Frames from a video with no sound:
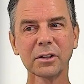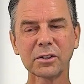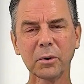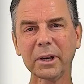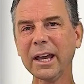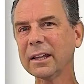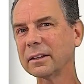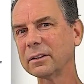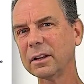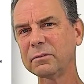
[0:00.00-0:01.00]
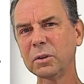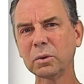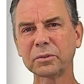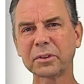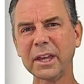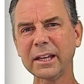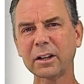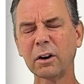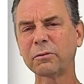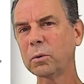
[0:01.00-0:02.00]
So again, if you think
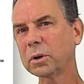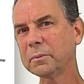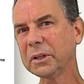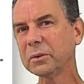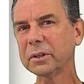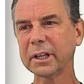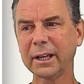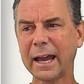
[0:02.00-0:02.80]
affordability,